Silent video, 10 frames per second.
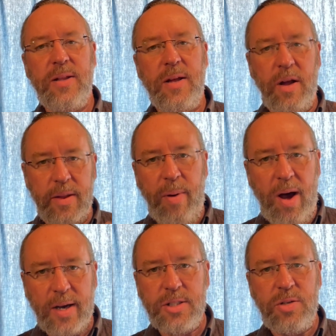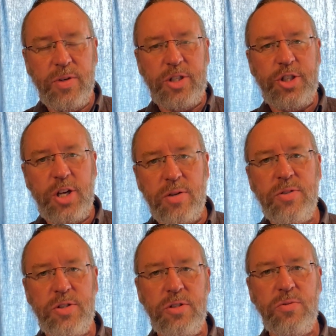on the box, which
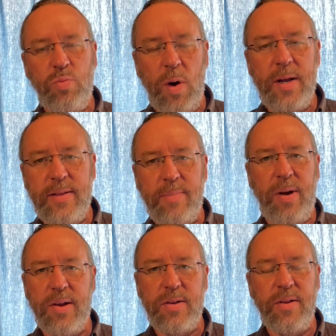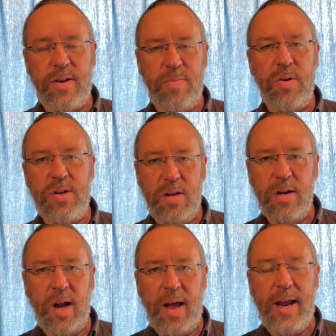shows you what the puzzle is supposed to
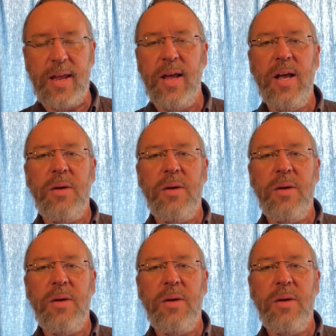look like,